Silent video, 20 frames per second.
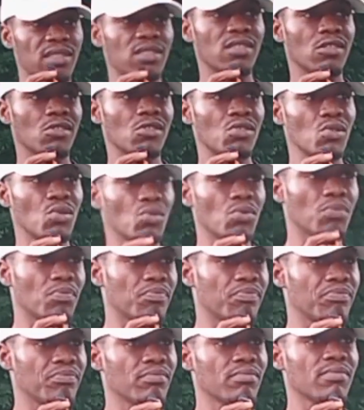So
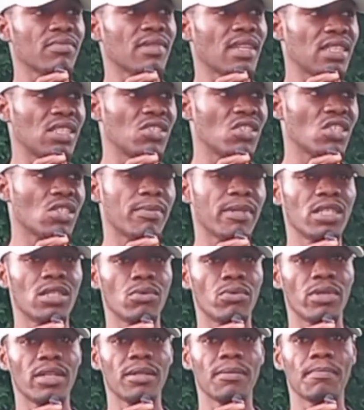that is just by the
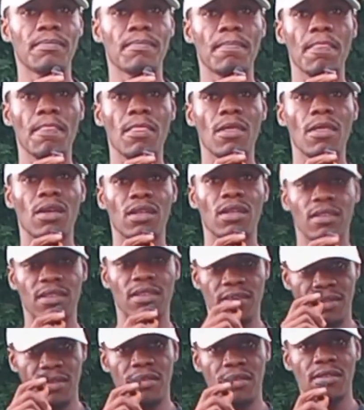way.
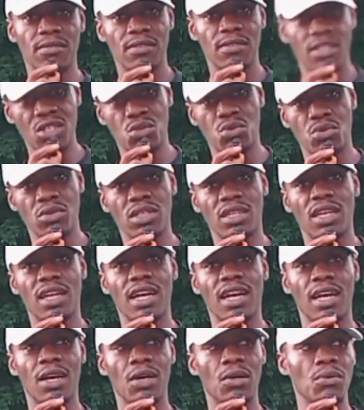Next week,
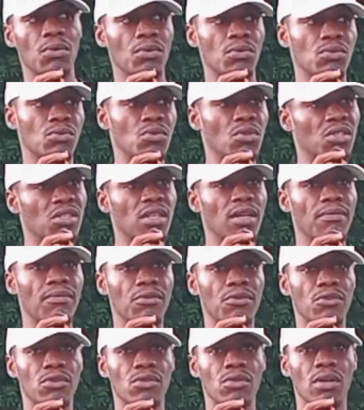I will do another
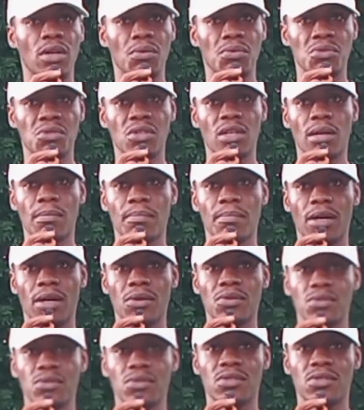video. I will talk
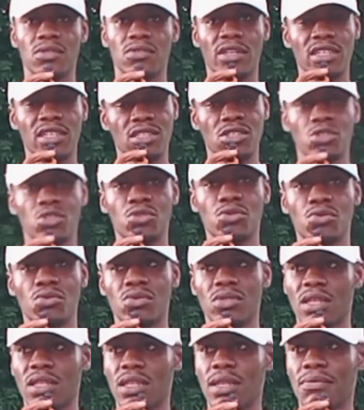about right
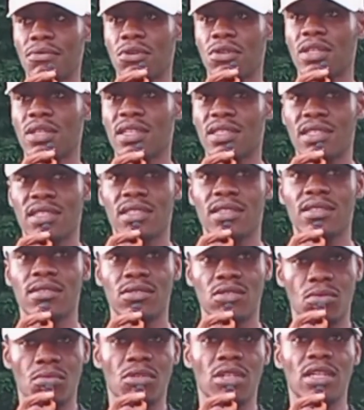issues and every other thing,
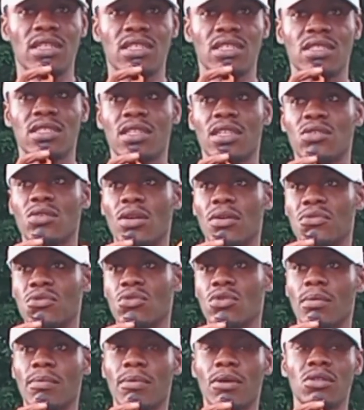some other things that you have to
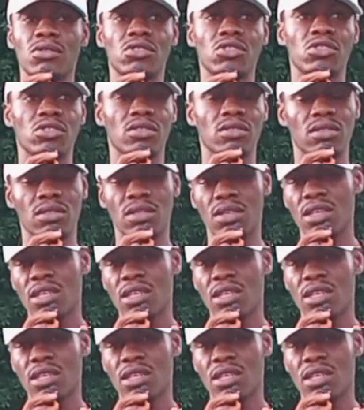know about the shares.